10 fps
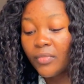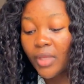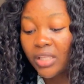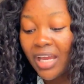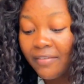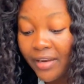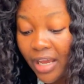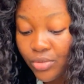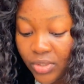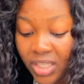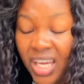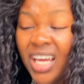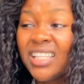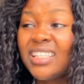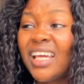they have lines to say.
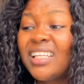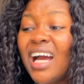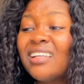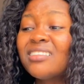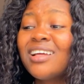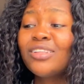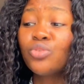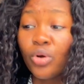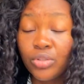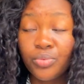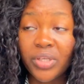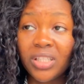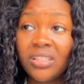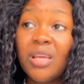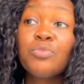Then another third
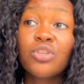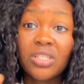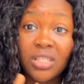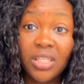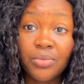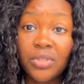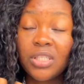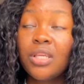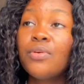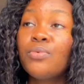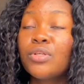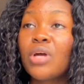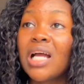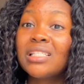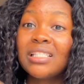way, let me just say three ways
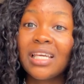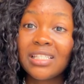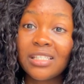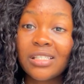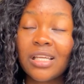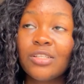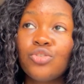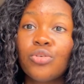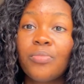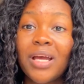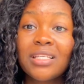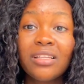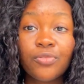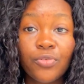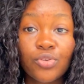of actually getting this nanny job. I
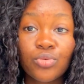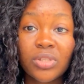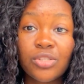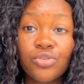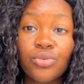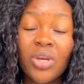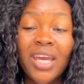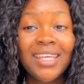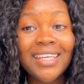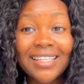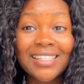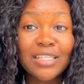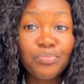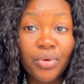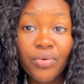said the first one is you
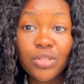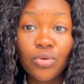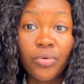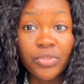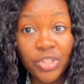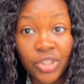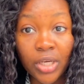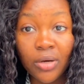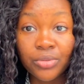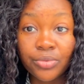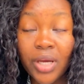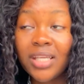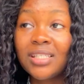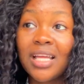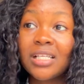getting the parent of this child,
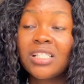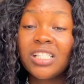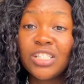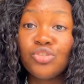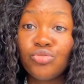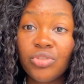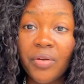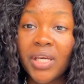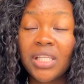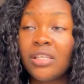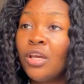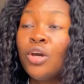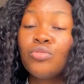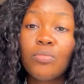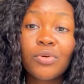right, that actually need you directly.
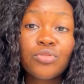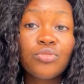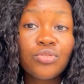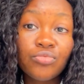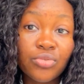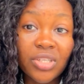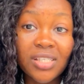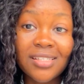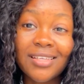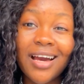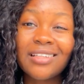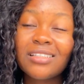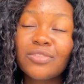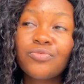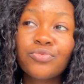Number 2 is through agency,
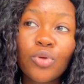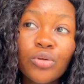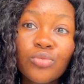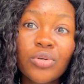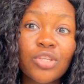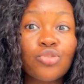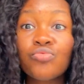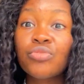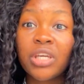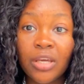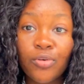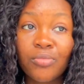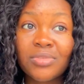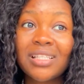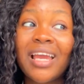and the third one is through care
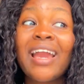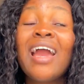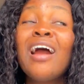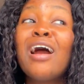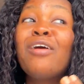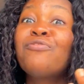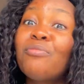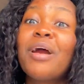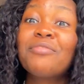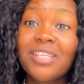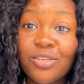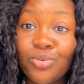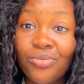homes. Like for my research so